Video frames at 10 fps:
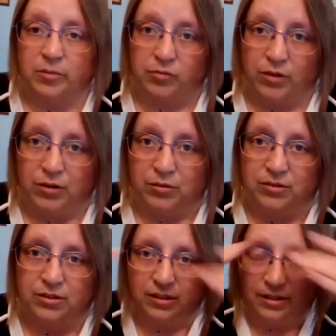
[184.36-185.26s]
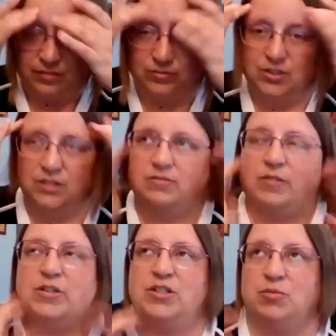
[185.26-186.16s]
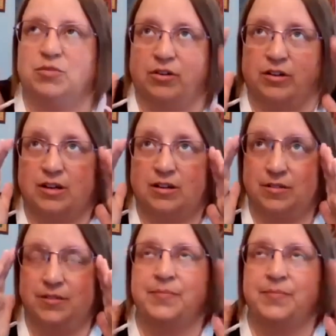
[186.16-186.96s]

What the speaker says: Monroe. She was already,